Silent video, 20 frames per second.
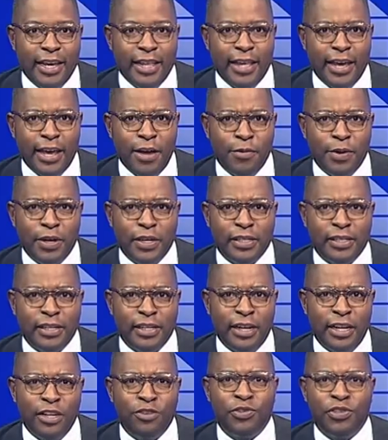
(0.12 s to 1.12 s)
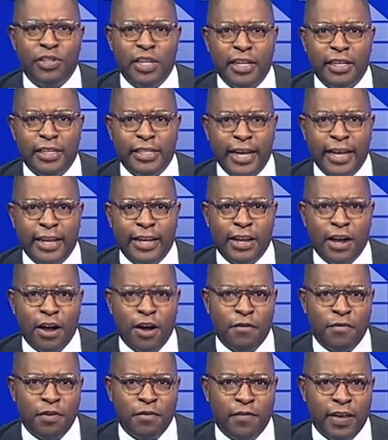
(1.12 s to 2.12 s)
There was an interesting 10
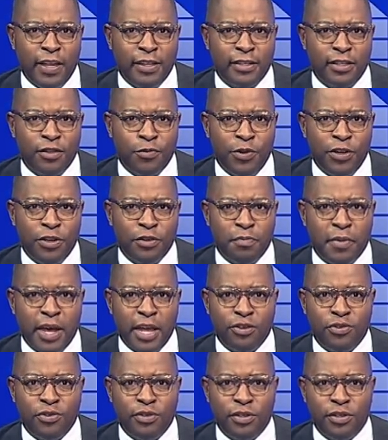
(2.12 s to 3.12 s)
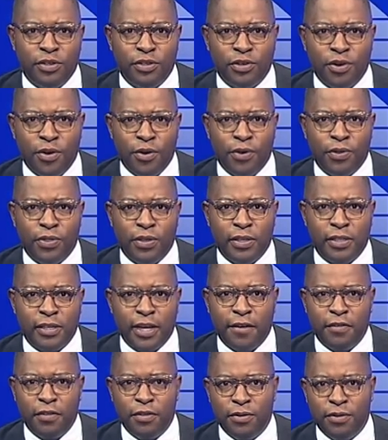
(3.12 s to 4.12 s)
off events at the Windhoek Magistrates Court this
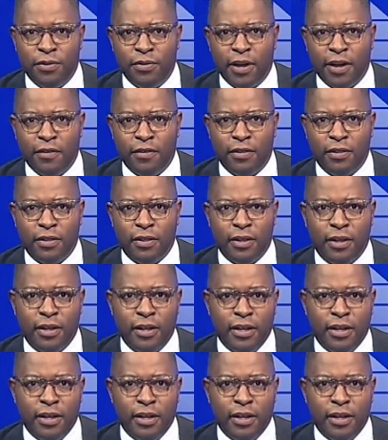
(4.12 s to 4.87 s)
afternoon after the